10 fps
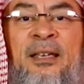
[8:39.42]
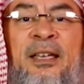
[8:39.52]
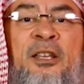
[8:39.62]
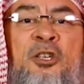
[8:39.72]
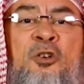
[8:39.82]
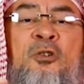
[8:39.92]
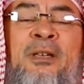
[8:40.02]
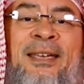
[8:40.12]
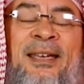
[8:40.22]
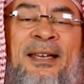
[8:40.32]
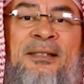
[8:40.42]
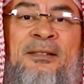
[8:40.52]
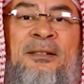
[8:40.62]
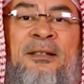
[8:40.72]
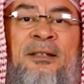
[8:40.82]
In your
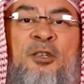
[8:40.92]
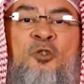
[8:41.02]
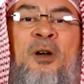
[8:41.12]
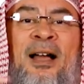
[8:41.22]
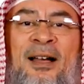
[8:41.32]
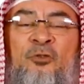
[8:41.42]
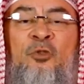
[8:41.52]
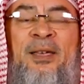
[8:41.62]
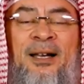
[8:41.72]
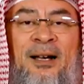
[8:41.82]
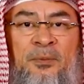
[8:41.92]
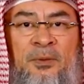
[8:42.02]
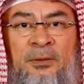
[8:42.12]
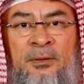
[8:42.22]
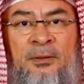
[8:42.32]
case, you have to make up.
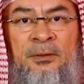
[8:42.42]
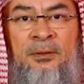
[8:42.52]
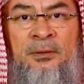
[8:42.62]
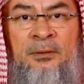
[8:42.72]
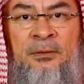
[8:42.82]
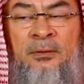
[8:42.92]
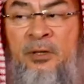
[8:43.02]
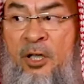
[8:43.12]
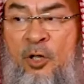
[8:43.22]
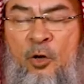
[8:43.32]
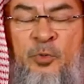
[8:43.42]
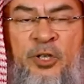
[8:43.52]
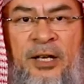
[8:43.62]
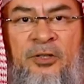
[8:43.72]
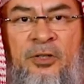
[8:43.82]
He
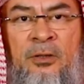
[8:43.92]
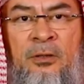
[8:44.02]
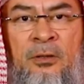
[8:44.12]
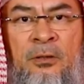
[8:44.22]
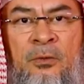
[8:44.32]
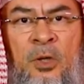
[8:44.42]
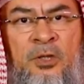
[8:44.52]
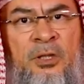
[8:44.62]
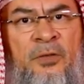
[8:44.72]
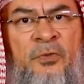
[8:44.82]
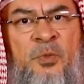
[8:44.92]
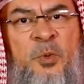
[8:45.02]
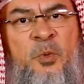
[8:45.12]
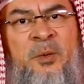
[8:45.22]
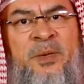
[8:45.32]
objects. What's the difference
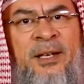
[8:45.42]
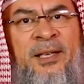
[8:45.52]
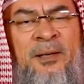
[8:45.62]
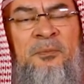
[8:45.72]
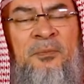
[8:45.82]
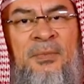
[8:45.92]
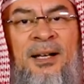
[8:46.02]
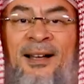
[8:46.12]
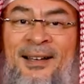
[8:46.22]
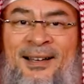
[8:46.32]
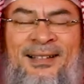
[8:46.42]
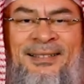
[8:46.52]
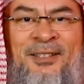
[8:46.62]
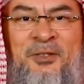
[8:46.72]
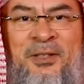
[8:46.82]
between me and him? Ah, I'll
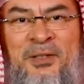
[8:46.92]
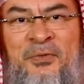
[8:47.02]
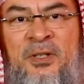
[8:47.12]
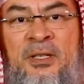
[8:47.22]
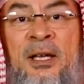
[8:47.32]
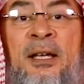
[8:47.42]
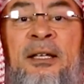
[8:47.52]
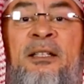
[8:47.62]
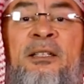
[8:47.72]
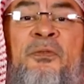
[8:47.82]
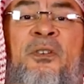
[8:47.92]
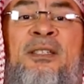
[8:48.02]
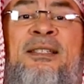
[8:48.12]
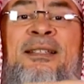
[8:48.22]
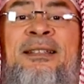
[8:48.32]
tell you the difference. The difference
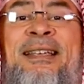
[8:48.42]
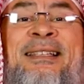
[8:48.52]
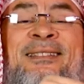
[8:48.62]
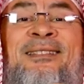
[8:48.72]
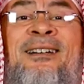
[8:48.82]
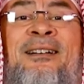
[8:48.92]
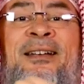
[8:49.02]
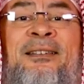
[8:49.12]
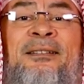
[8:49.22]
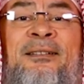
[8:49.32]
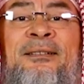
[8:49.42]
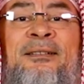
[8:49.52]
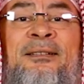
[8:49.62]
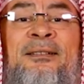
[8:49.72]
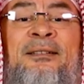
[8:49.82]
is that he started
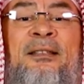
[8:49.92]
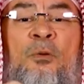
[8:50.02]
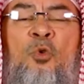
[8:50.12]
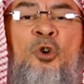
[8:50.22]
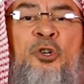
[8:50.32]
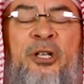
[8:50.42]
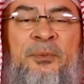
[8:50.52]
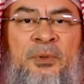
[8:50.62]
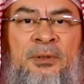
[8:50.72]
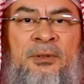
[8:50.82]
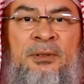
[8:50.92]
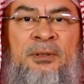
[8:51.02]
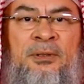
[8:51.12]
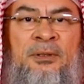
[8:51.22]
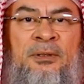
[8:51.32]
the worship
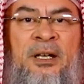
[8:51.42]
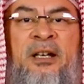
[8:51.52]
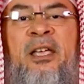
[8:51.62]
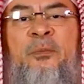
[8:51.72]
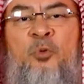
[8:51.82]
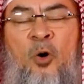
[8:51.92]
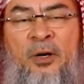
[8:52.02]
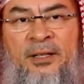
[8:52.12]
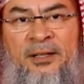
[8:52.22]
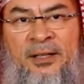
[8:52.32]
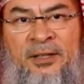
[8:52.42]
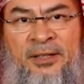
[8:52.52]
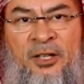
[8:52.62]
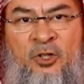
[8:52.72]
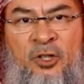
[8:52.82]
and he broke it
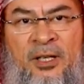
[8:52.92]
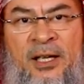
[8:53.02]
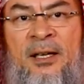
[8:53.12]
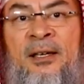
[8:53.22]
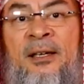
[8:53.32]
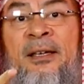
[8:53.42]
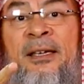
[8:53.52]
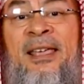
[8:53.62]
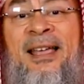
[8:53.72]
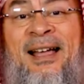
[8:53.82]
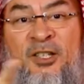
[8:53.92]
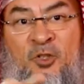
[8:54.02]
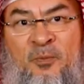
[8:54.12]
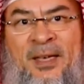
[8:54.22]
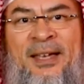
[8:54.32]
intentionally. He has
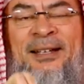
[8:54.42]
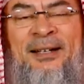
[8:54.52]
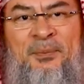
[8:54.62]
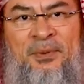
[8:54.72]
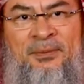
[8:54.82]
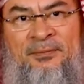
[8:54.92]
to make it up